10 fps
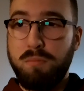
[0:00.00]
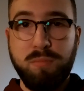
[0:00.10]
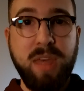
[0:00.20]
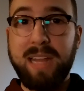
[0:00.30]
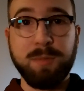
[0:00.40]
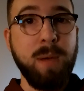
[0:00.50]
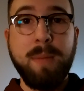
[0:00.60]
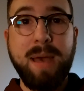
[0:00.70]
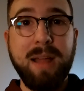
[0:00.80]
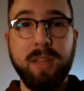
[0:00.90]
That's
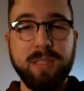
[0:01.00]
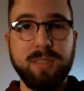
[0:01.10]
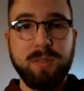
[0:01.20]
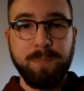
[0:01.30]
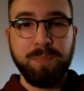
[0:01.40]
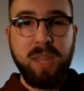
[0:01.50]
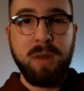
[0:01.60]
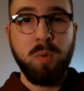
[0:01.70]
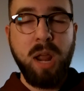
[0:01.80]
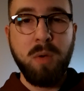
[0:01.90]
my balance.
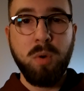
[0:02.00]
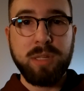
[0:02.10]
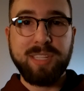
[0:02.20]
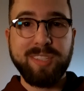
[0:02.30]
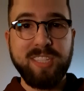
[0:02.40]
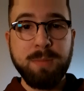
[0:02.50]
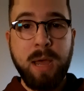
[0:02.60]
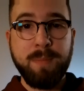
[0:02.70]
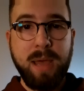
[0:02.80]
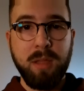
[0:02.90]
And when I want to see
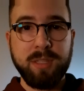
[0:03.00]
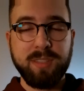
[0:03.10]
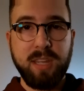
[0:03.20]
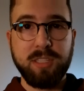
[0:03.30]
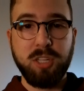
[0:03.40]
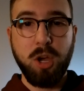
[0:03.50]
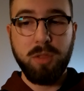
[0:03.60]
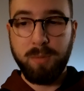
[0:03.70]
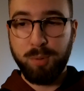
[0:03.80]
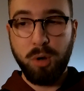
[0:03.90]
my balance,
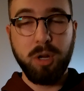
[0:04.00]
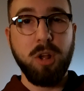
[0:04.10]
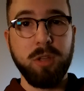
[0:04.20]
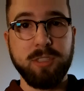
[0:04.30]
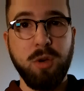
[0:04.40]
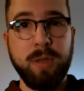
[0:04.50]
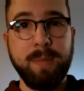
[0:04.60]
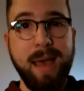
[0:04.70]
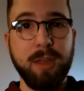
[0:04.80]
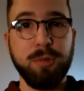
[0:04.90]
the protocol is
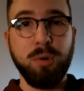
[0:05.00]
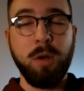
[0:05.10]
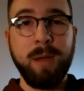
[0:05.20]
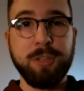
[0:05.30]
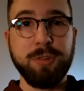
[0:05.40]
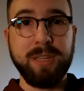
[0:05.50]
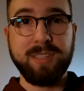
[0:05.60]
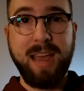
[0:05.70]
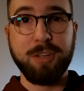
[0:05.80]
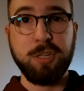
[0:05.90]
going back through all my
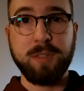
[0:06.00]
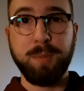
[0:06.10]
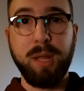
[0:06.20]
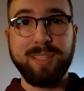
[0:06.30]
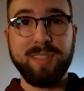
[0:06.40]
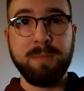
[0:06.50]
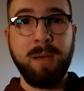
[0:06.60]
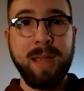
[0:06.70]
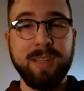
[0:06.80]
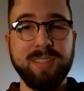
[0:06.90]
transactions, pluses and
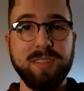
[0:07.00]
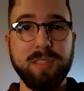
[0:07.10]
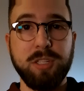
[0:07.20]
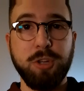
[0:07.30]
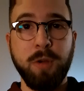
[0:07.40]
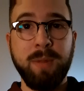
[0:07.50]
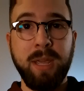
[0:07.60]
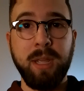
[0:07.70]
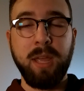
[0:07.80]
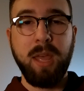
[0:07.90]
minuses, and
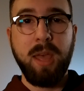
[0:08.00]
determining,